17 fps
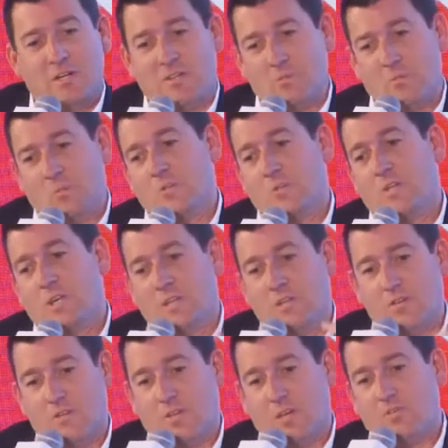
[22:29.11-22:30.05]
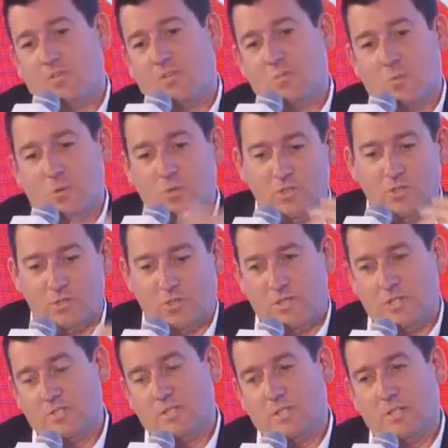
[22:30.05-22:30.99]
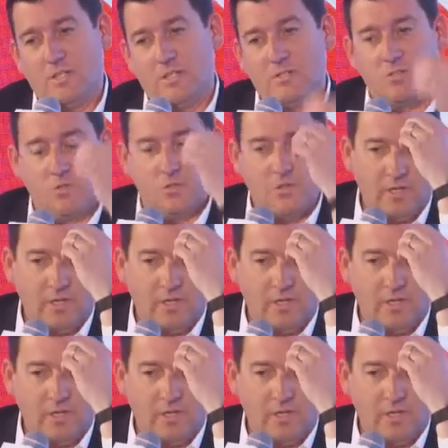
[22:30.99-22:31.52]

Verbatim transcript: the more data you get, the more you try to dig into it.